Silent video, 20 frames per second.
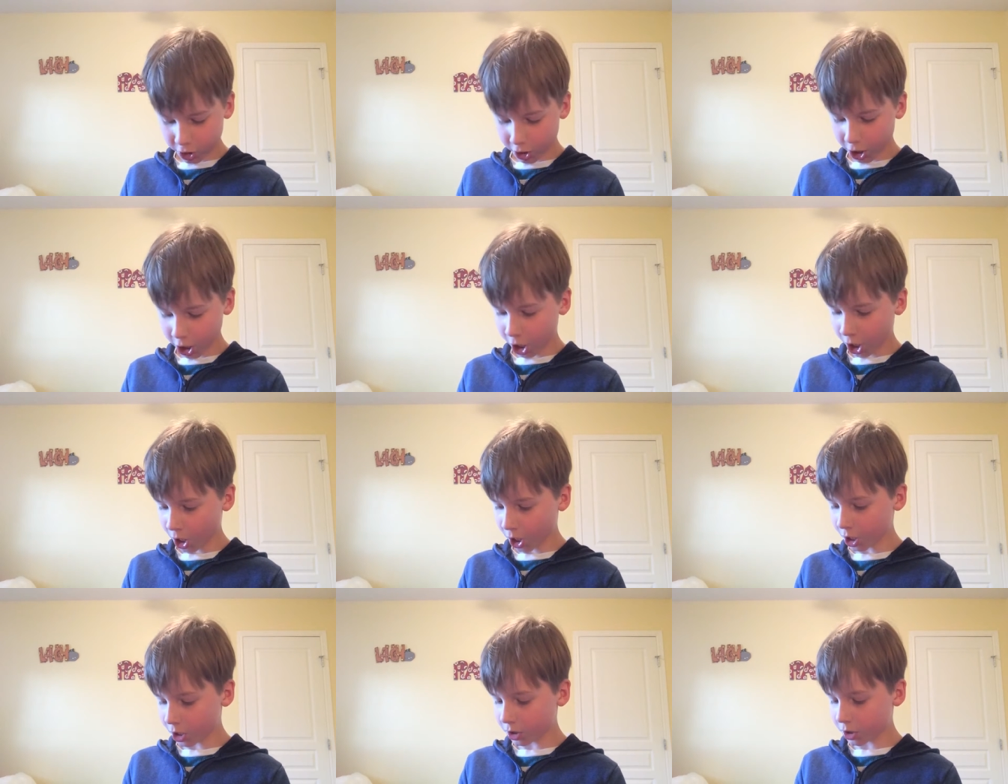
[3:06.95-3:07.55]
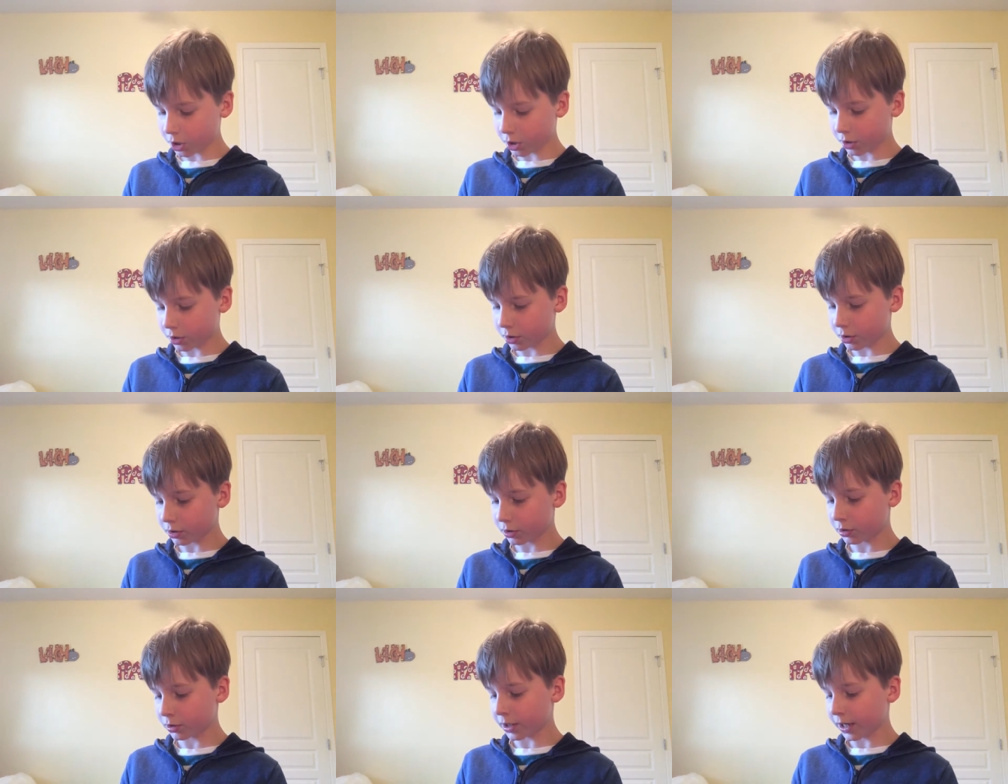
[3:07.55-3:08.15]
And
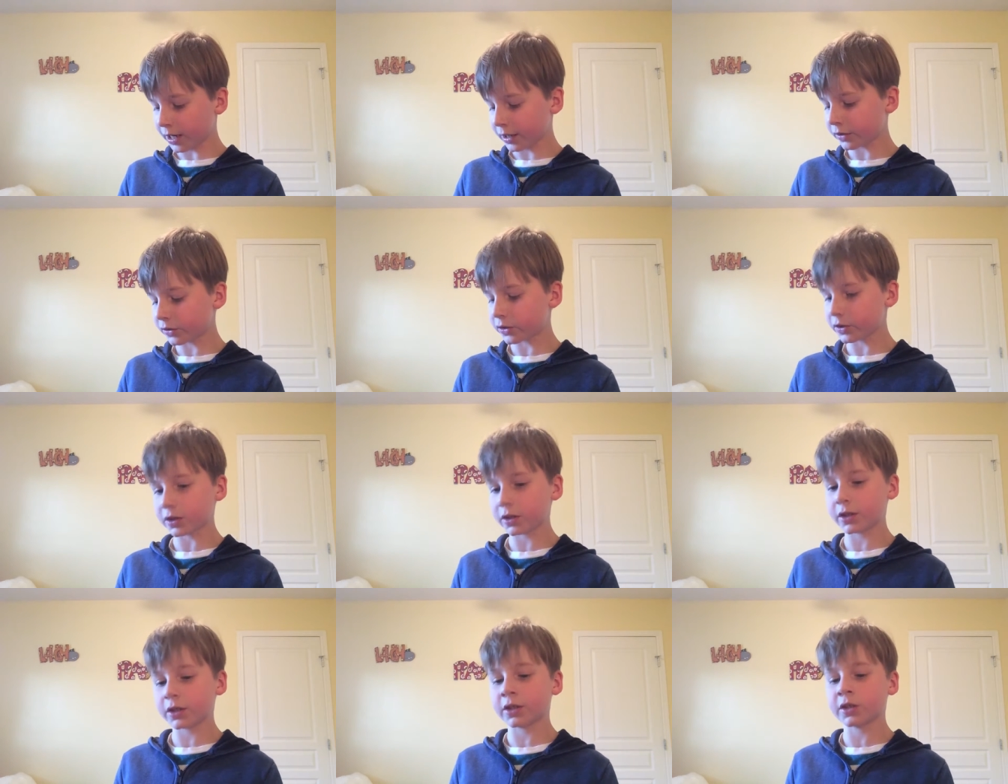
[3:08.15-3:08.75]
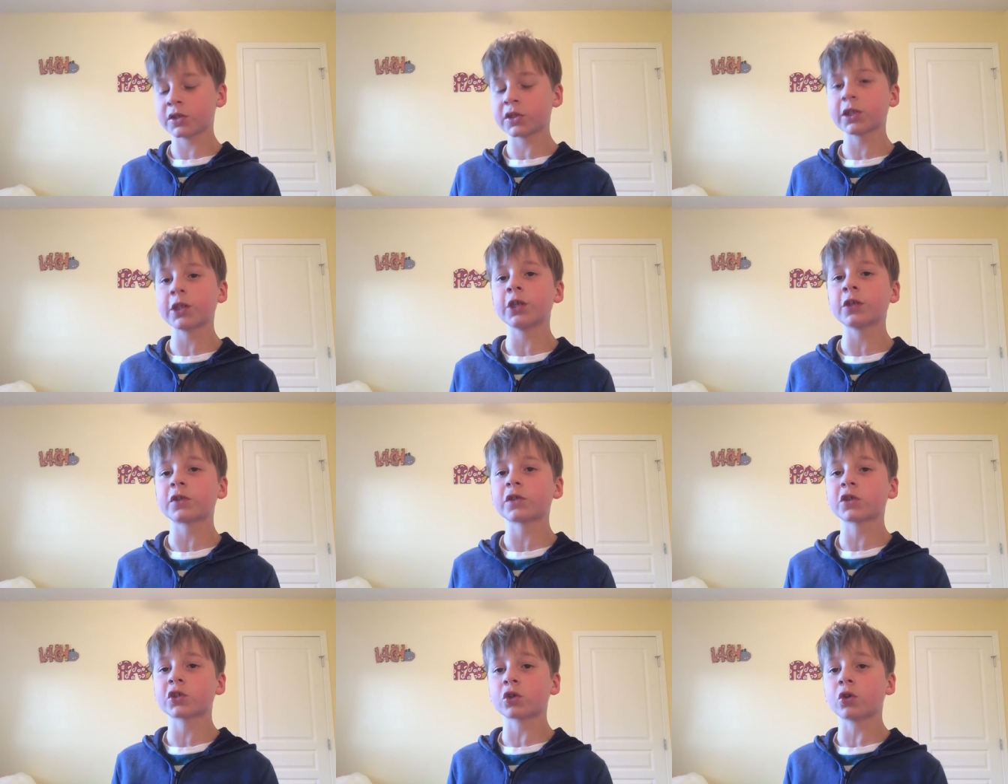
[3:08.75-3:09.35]
that is
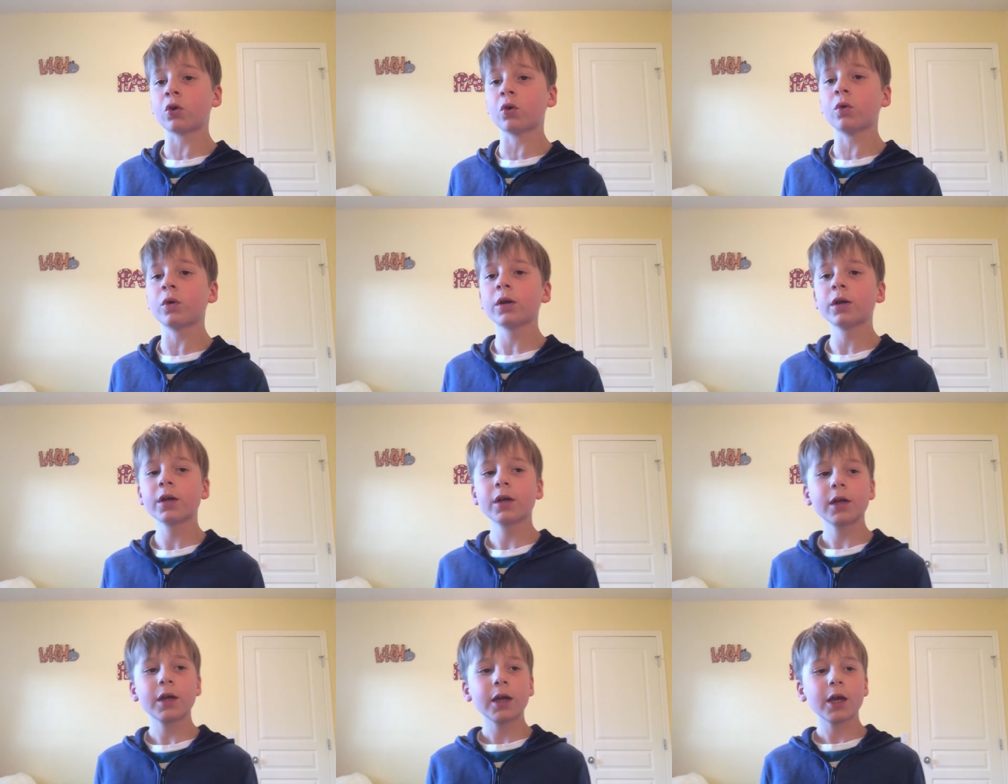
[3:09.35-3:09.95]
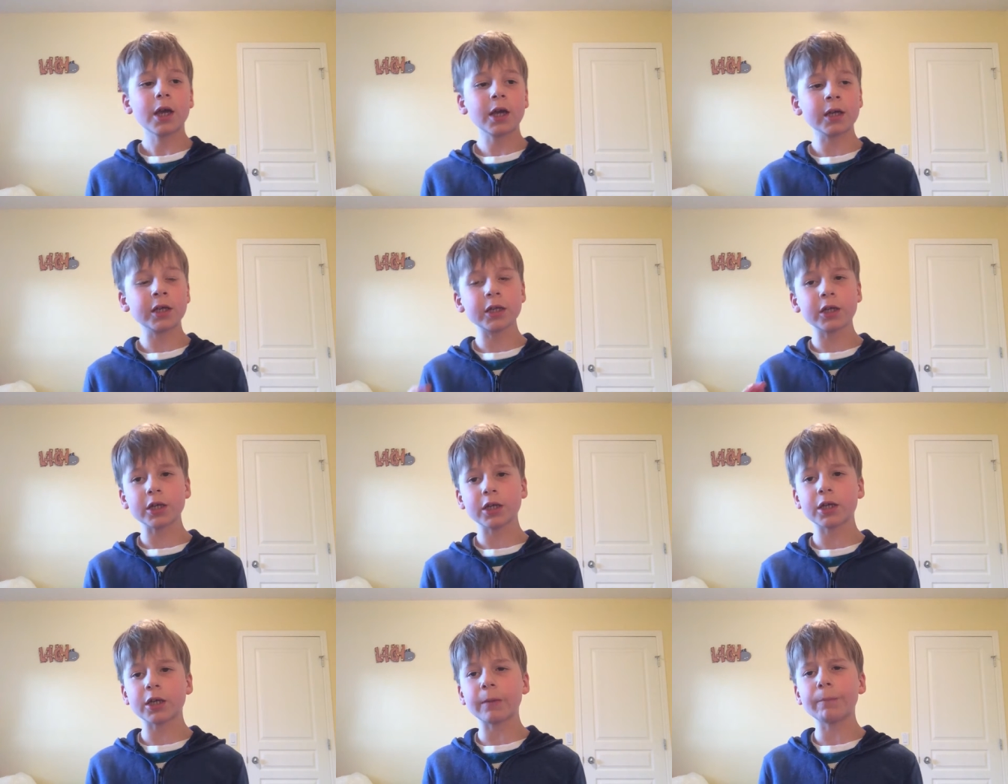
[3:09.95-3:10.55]
it. So I'm
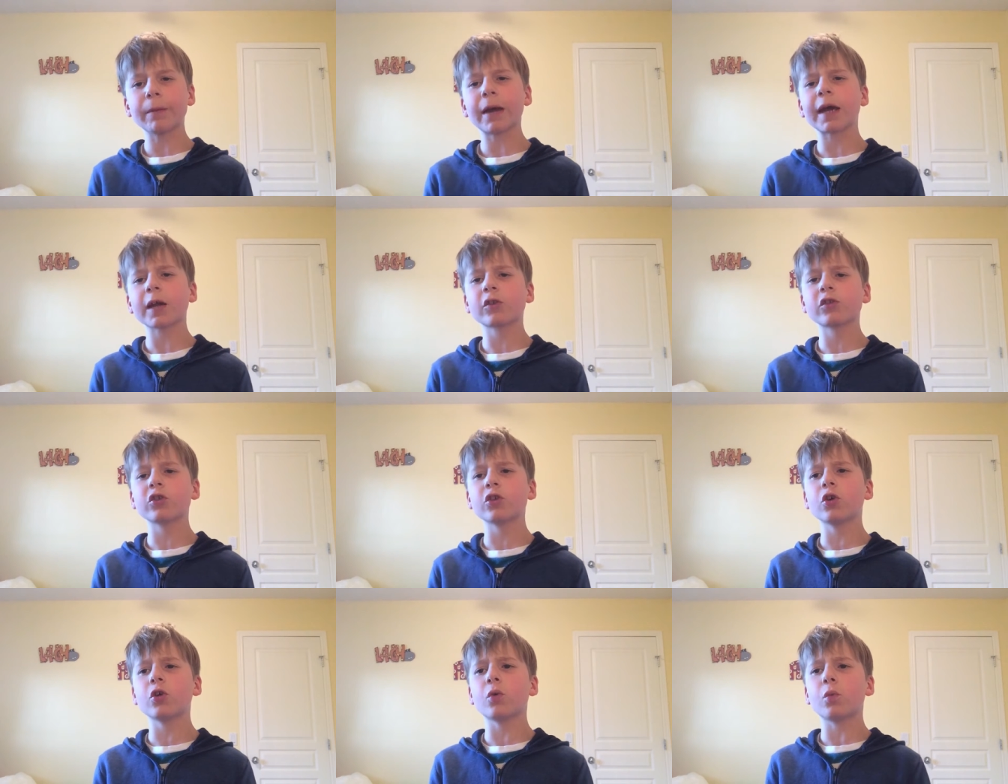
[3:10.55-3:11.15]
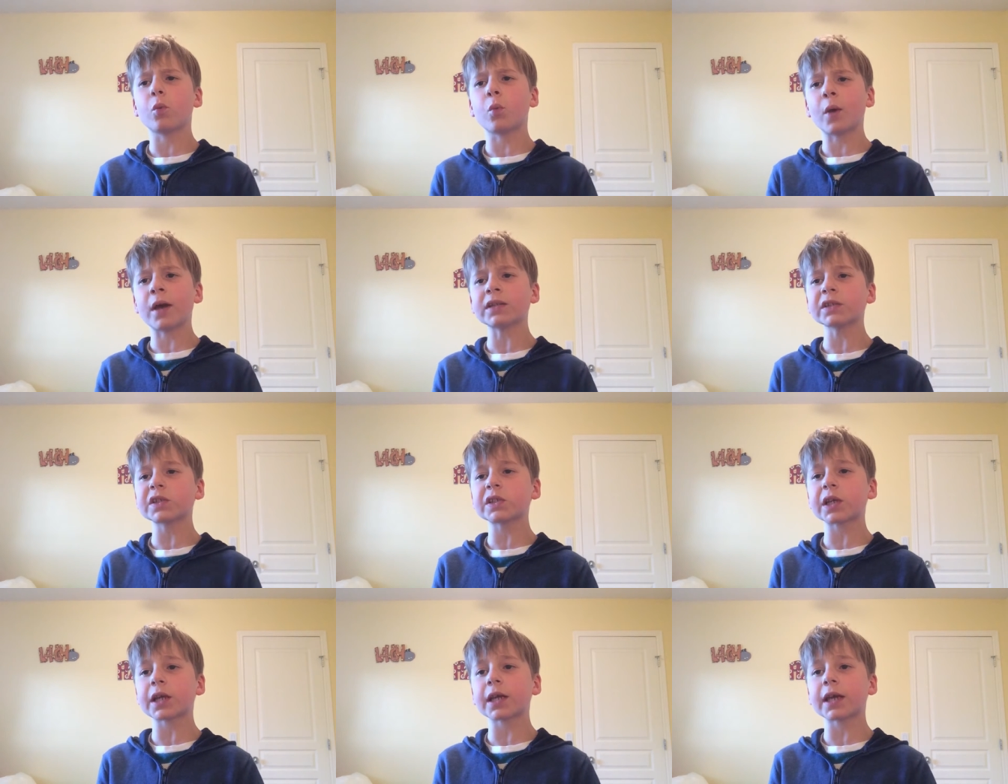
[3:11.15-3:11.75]
going to come back to you
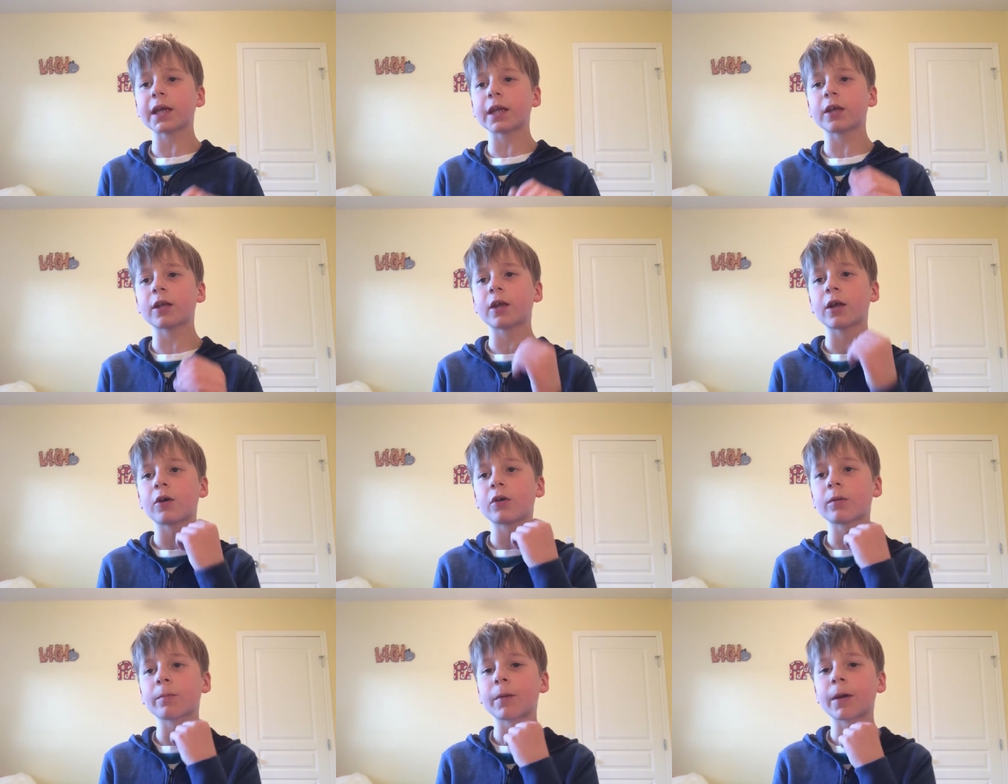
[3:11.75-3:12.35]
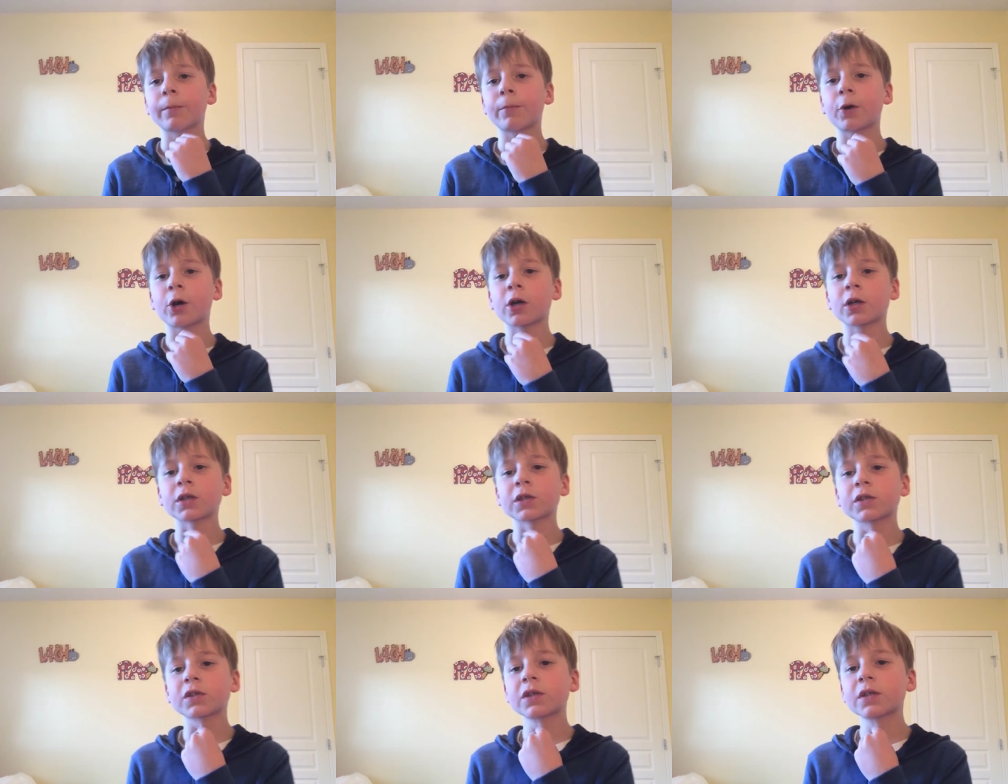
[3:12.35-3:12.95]
once I get it out of my
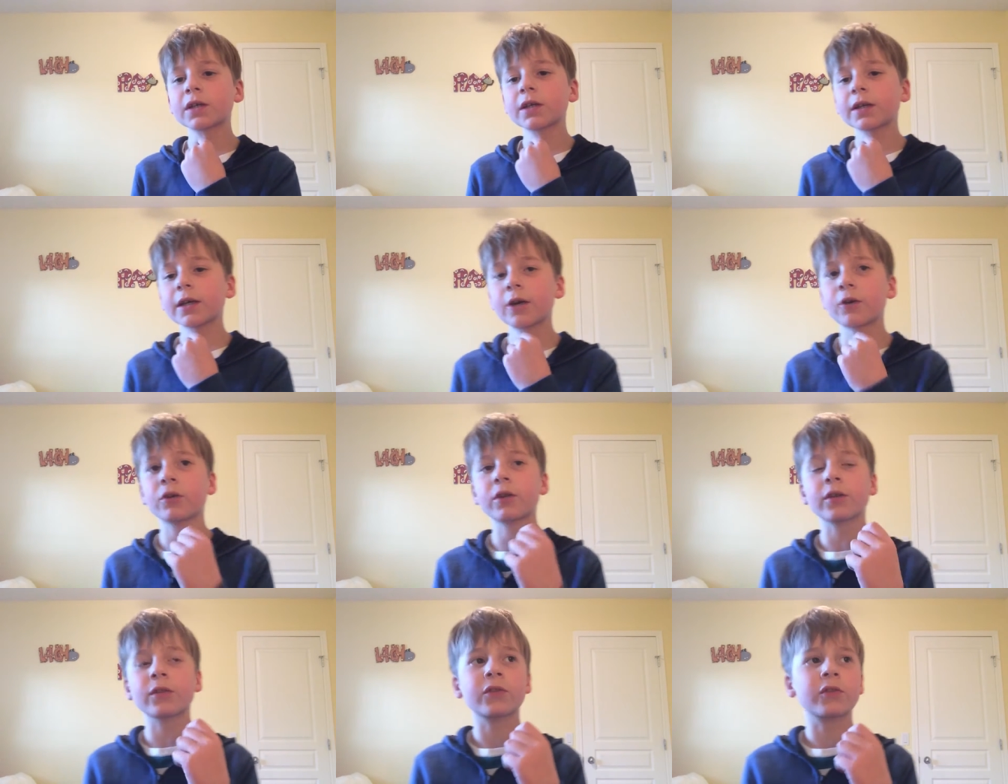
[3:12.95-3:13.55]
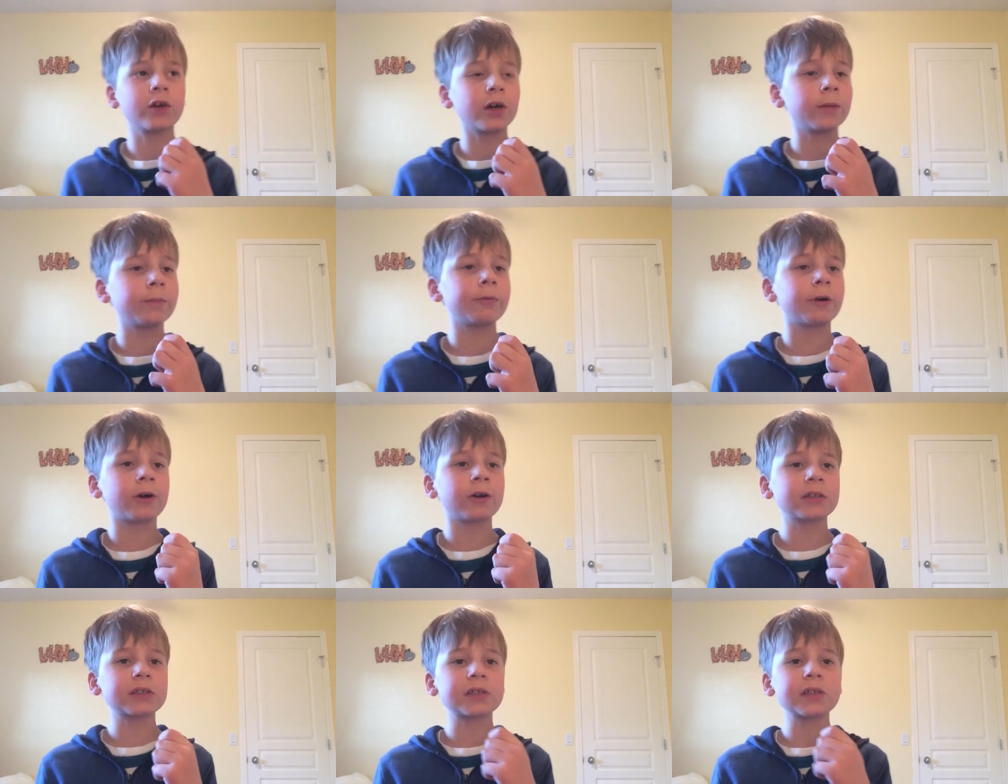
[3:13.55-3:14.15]
box, out of the
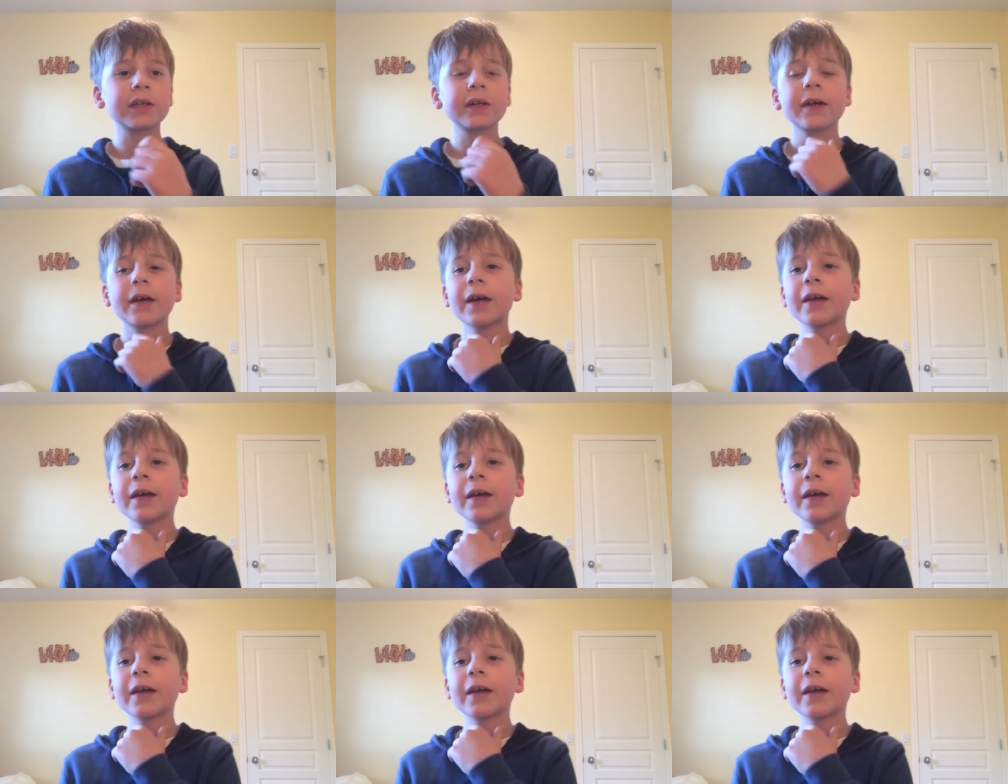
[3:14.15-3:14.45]
box.